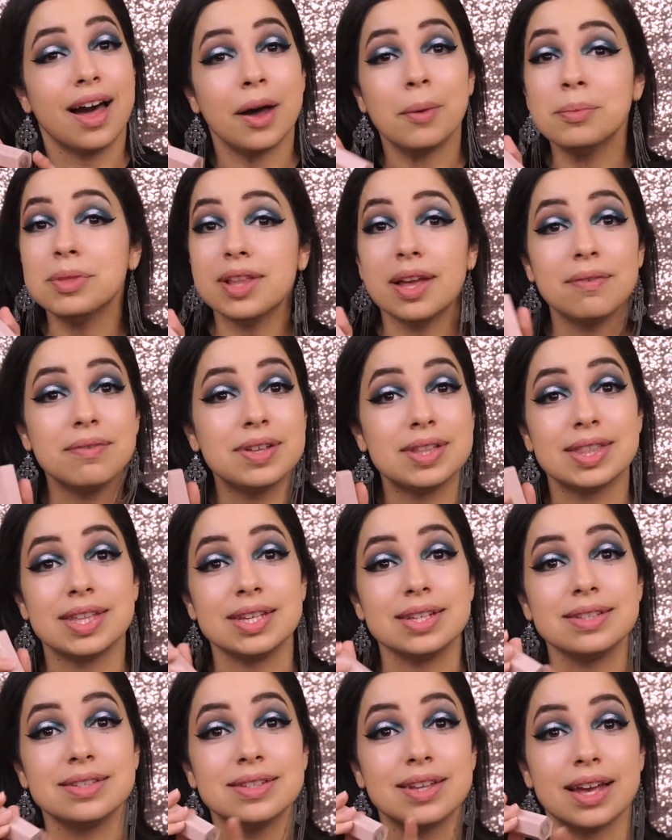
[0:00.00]
I'm loving
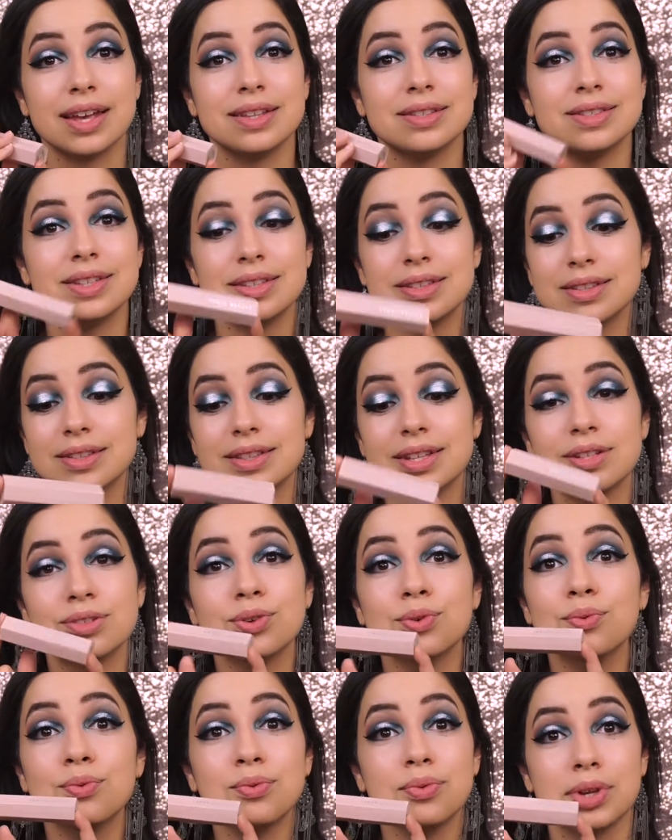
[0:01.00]
these, guys.
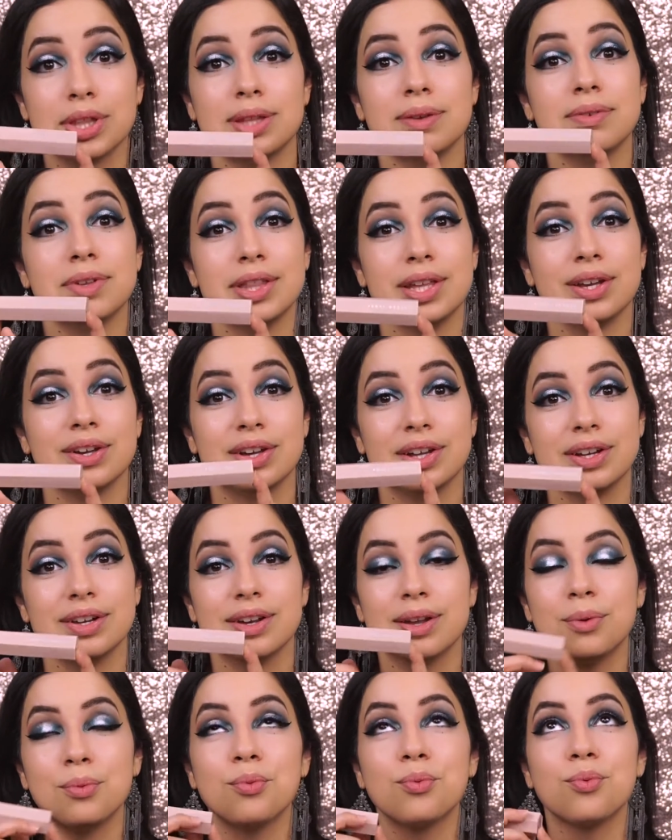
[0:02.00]
These are really, really
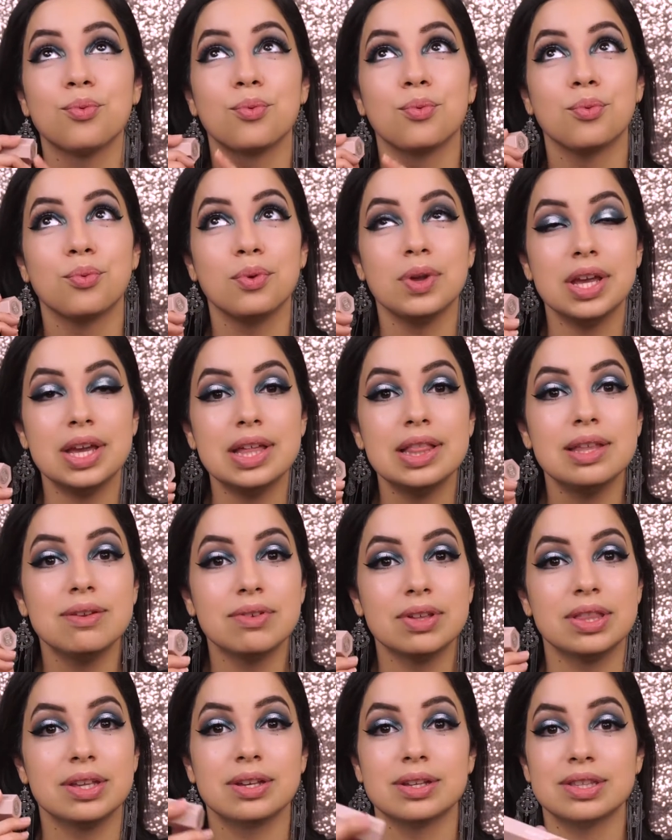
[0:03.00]
good.
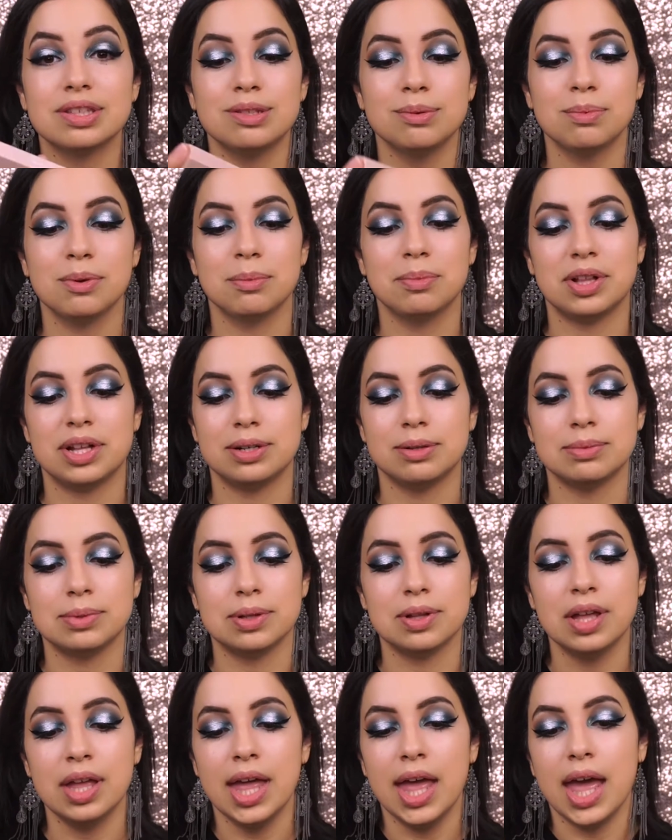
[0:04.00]
Really, really good, super
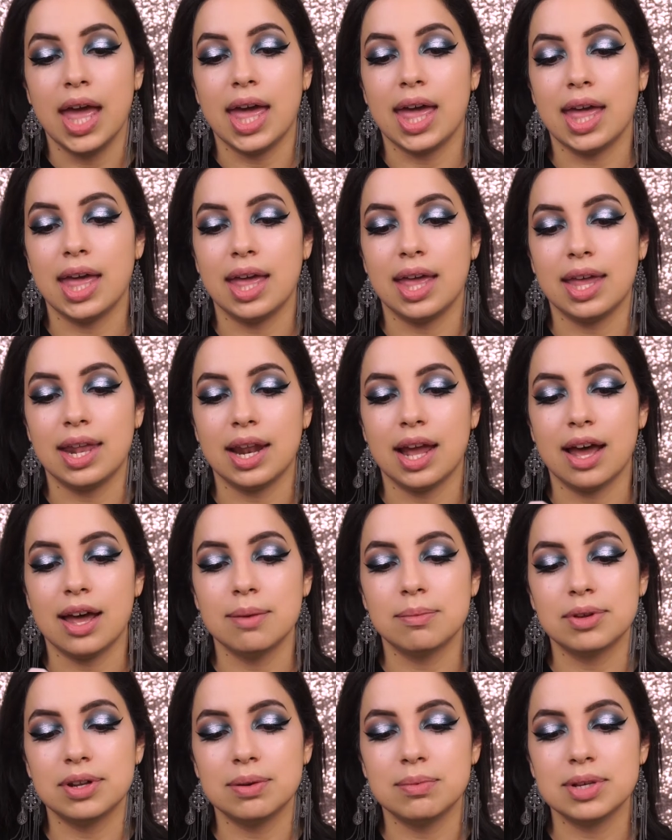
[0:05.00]
blendable. And
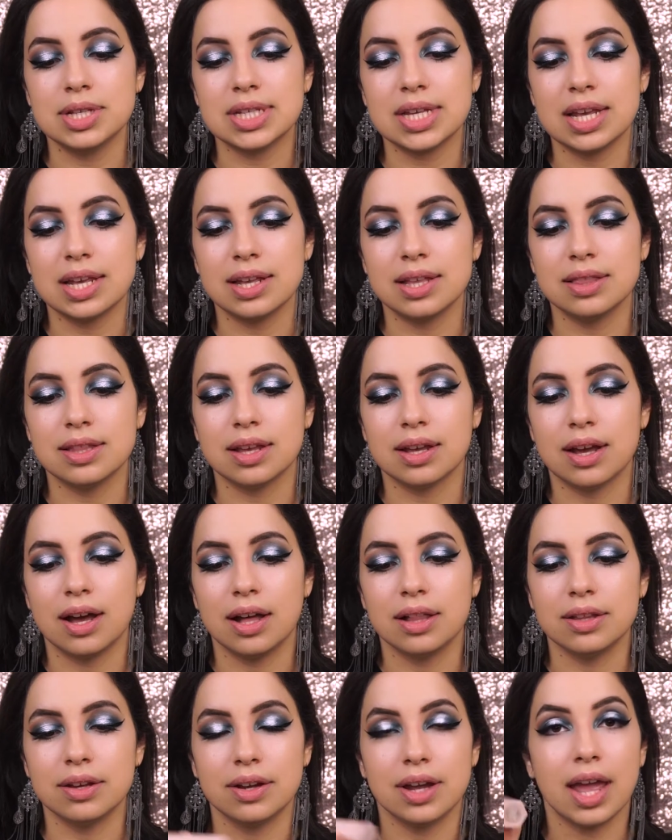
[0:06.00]
I'm gonna be taking the
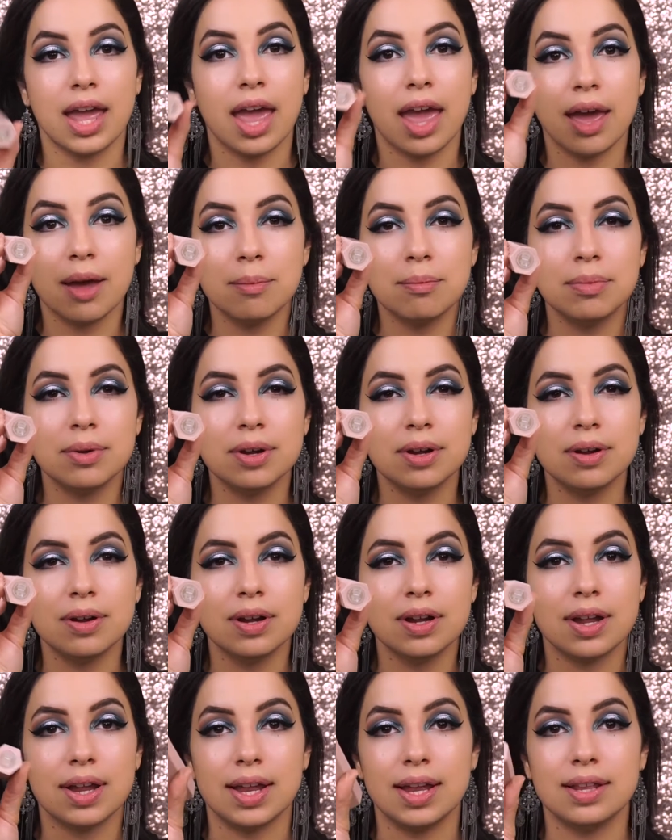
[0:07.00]
color
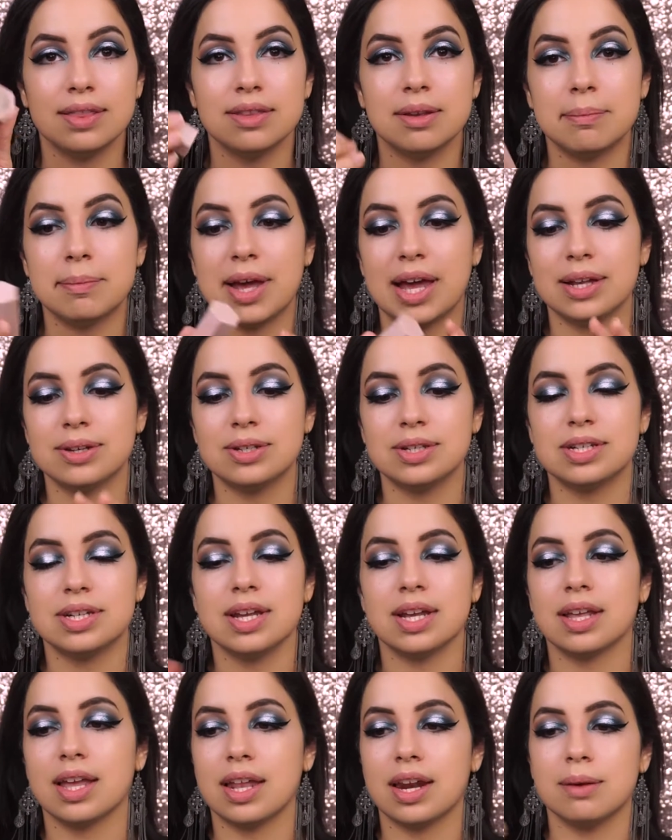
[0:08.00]
Amber in the
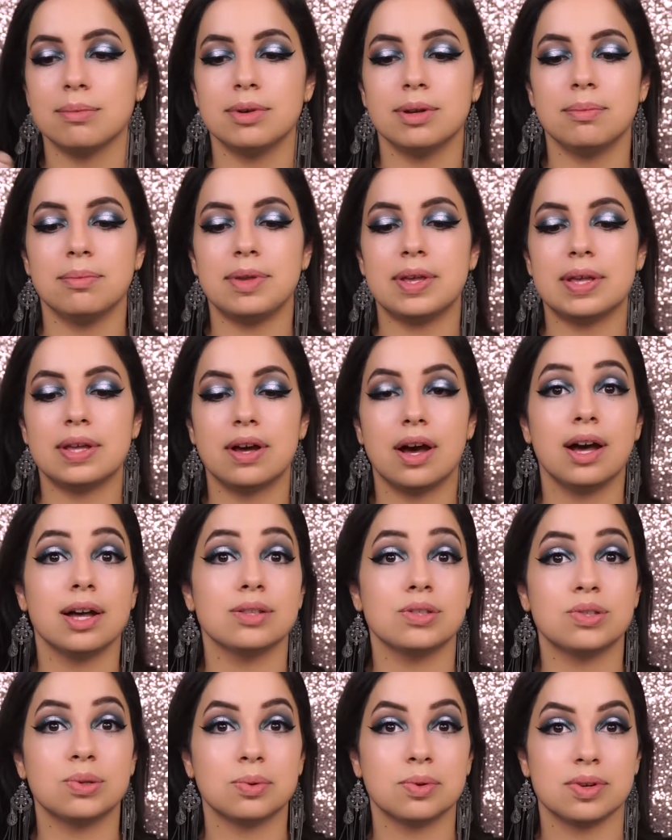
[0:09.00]
matchstick, and I'm gonna be
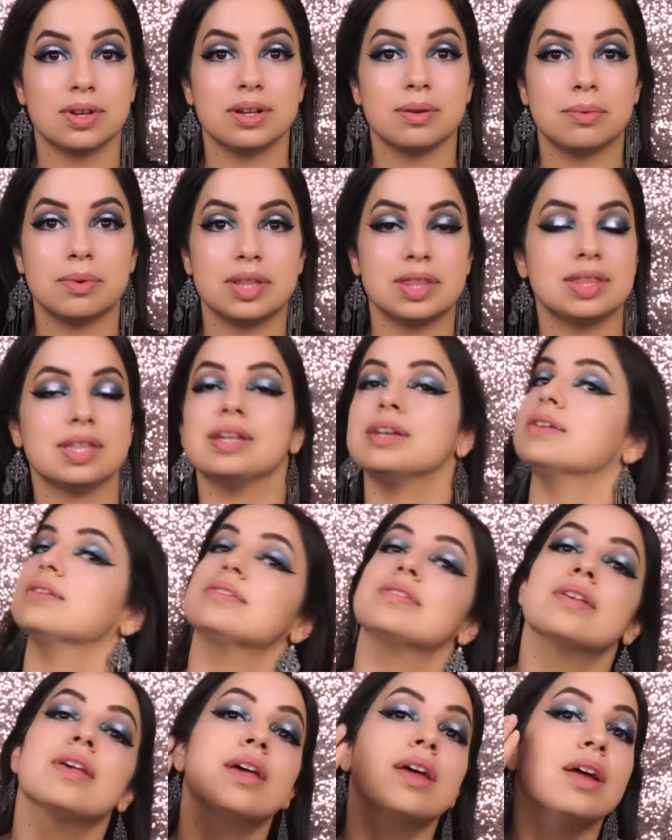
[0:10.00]
contouring with
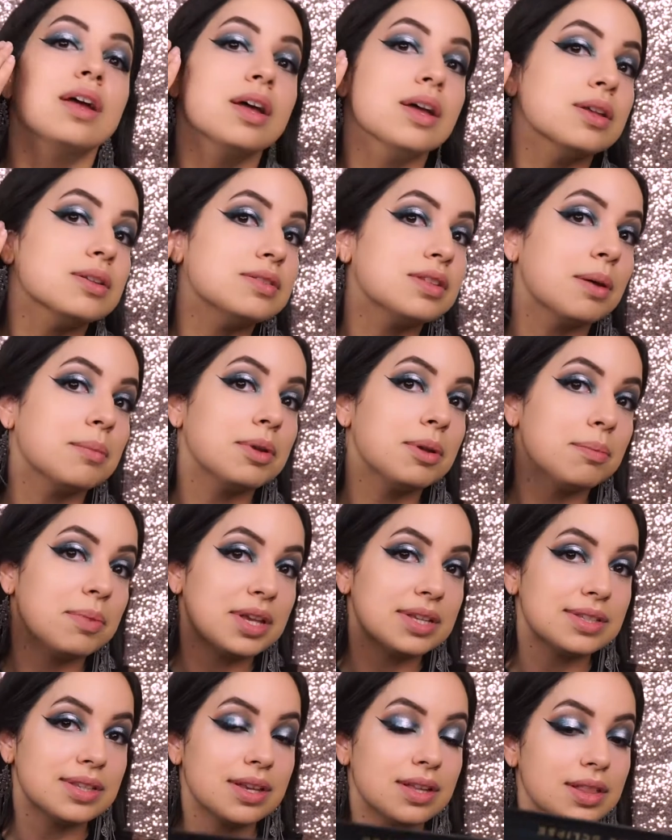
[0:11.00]
this. So I'm gonna
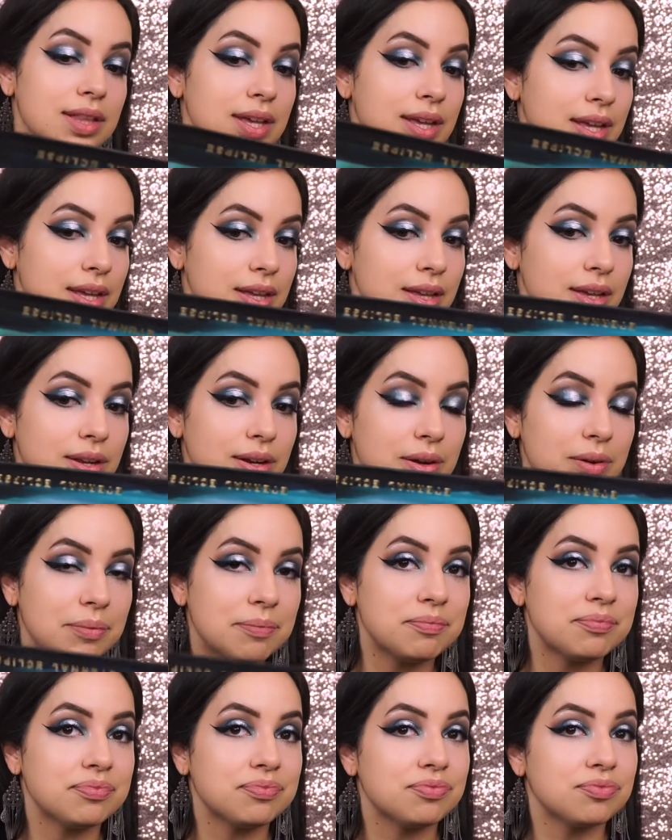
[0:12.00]
basically, you
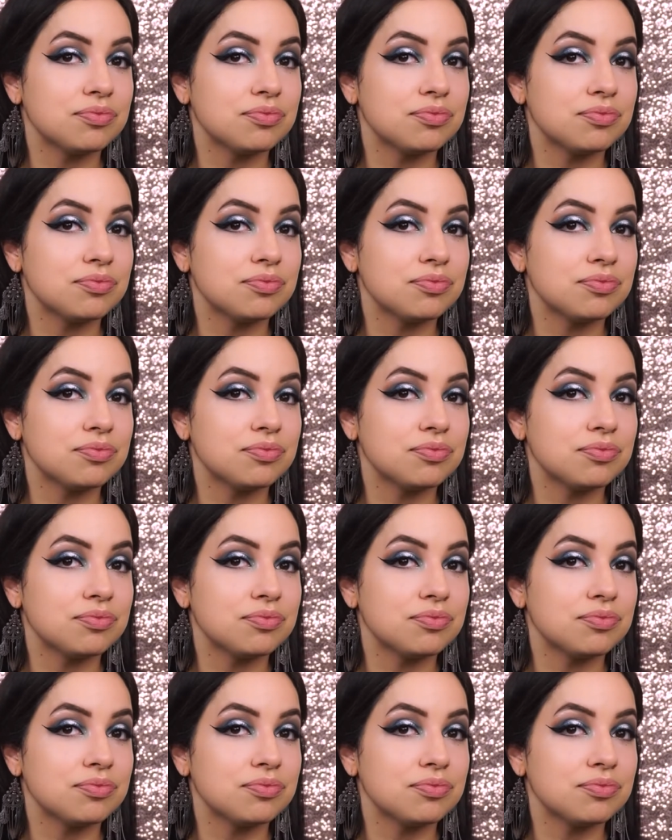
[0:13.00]
know,